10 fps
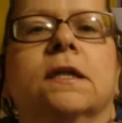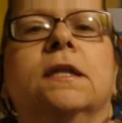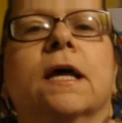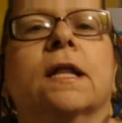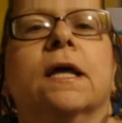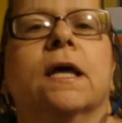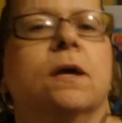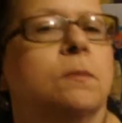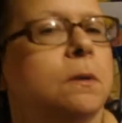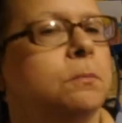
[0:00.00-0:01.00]
Neckline
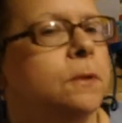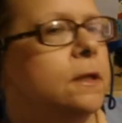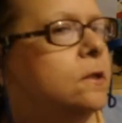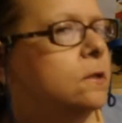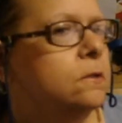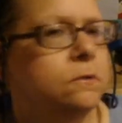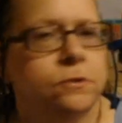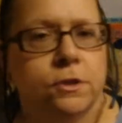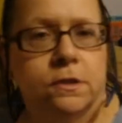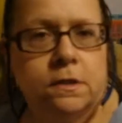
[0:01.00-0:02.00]
came out pretty good,
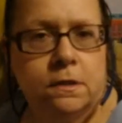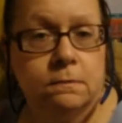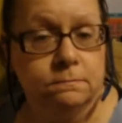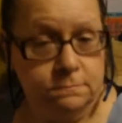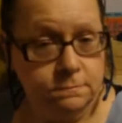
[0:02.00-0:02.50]
don't you think?